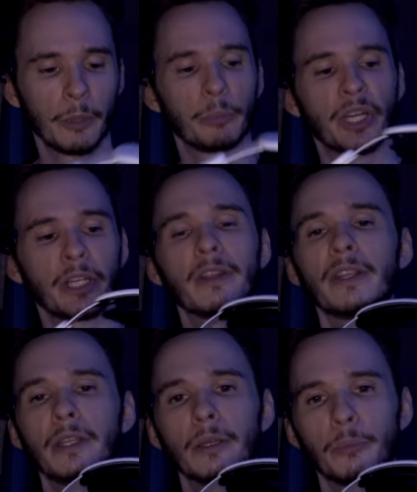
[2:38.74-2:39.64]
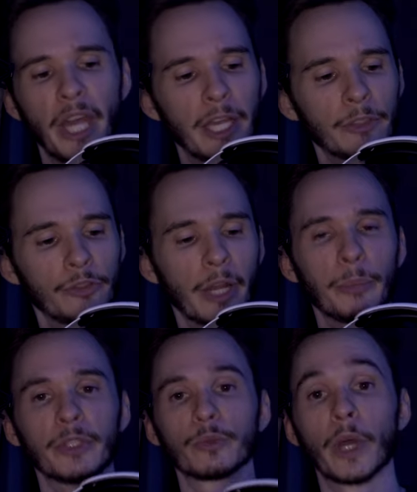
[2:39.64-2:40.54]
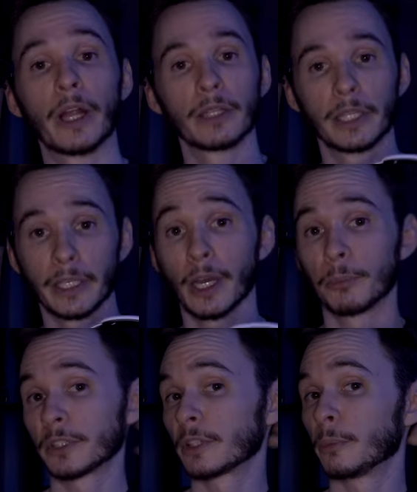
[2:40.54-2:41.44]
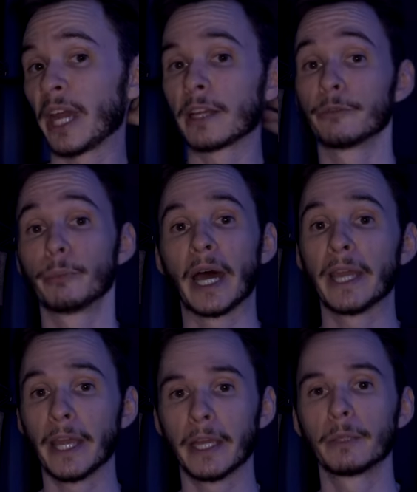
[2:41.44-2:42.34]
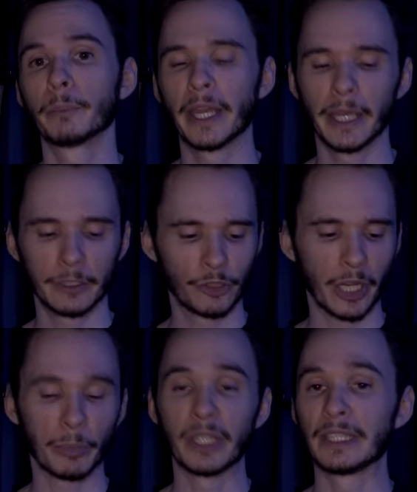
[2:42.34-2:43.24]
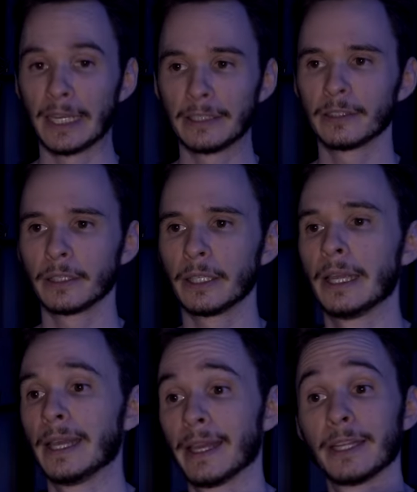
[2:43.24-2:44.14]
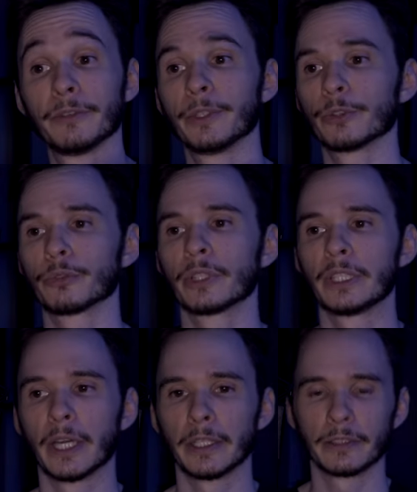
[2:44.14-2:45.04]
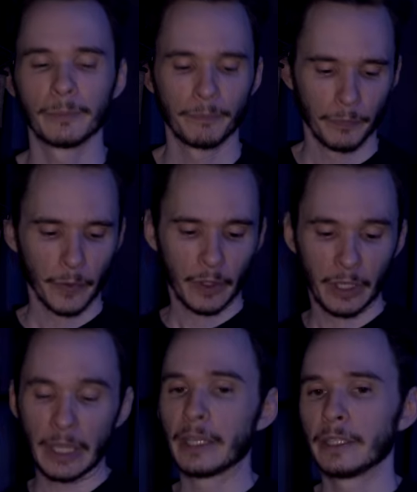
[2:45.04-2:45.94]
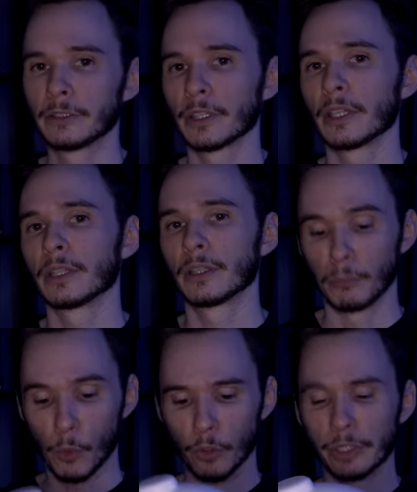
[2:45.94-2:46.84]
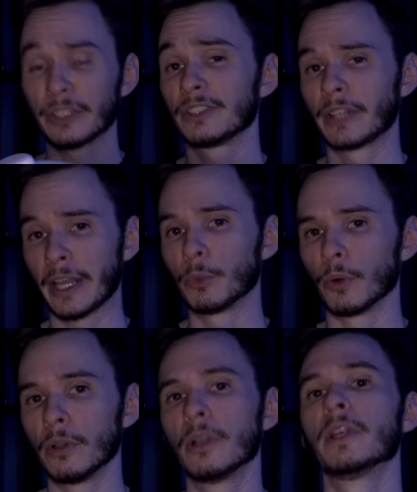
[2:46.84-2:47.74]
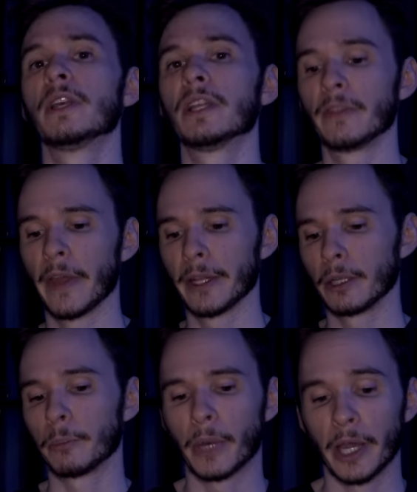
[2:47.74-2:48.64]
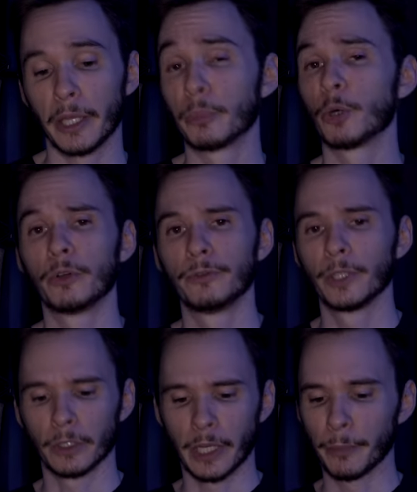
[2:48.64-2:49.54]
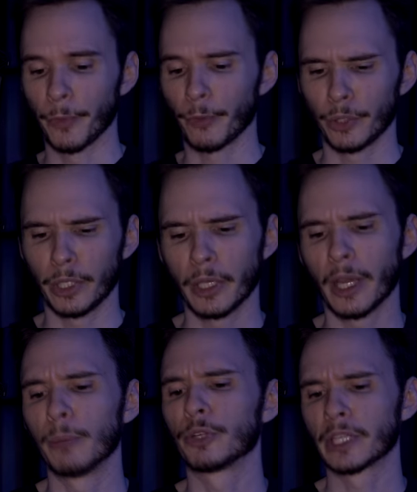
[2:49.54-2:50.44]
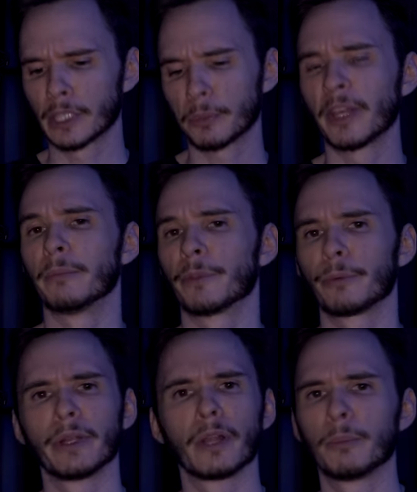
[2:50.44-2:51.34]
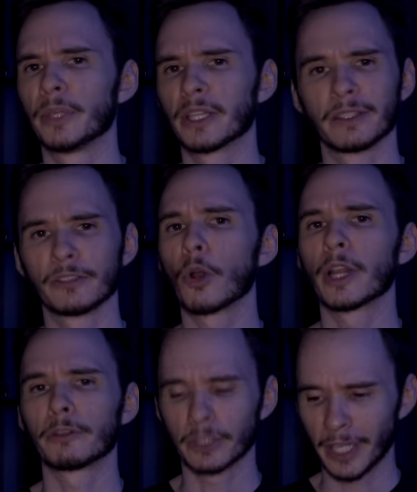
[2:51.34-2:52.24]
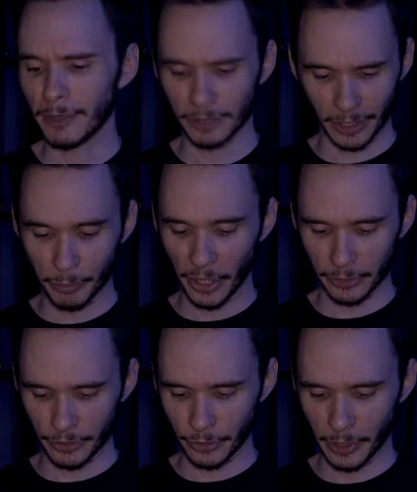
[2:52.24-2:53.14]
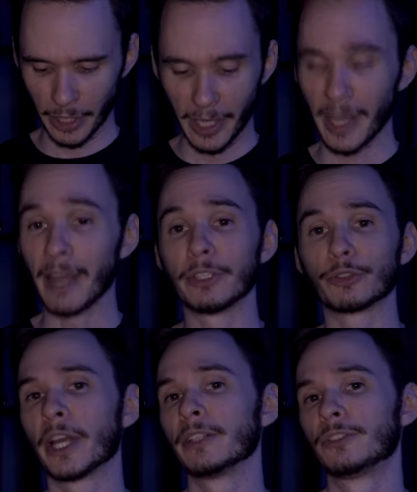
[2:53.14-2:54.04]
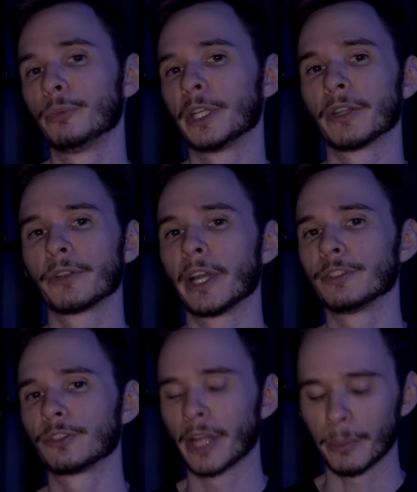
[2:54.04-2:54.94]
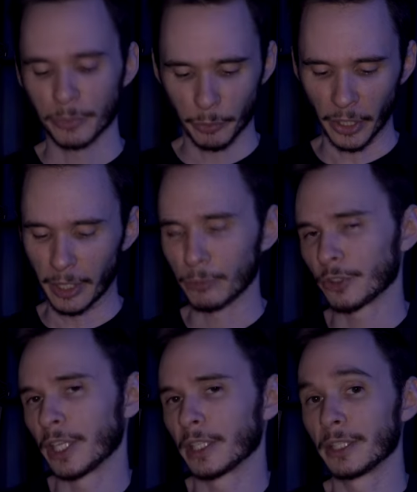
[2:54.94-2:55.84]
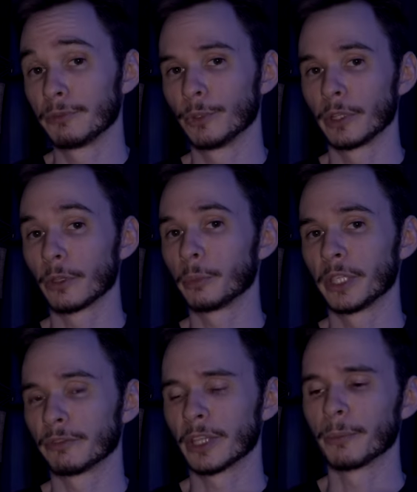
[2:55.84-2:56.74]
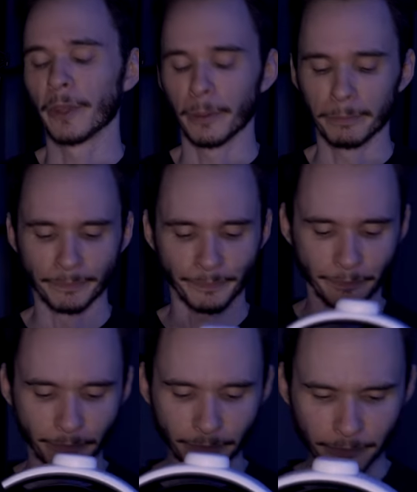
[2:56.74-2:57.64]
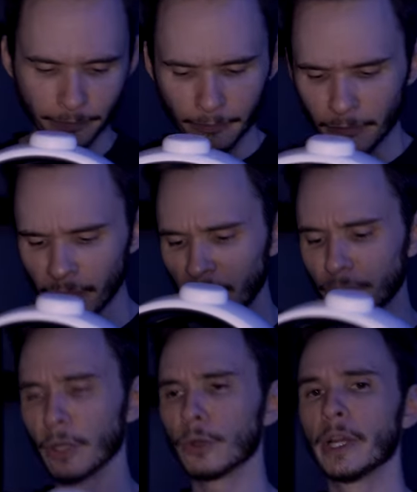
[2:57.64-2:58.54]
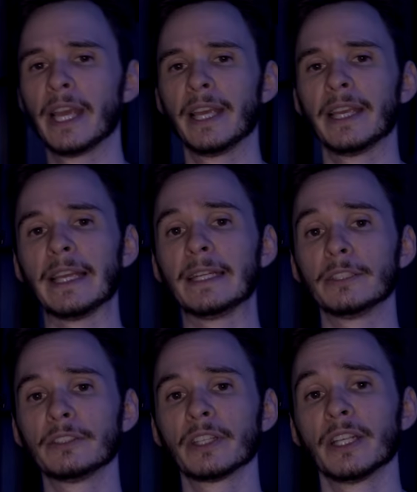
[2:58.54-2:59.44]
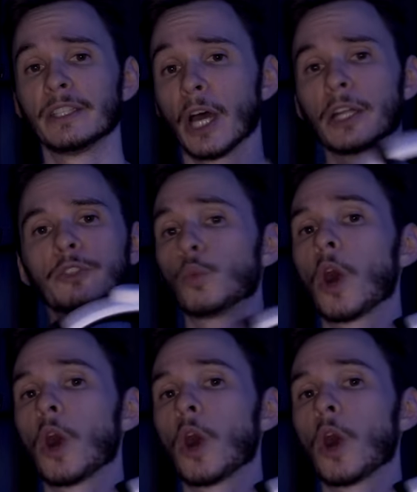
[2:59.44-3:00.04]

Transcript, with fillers: But the back strap as well, it cups the back of my head, my head shape nicely, and it feels really nice. It is more stable than my Bobo VR M3. I'm bringing up the M3 a lot because it's all I really have to compare to. I haven't tried too many other head straps, but I'm trying to give you a little bit of something. So it is not as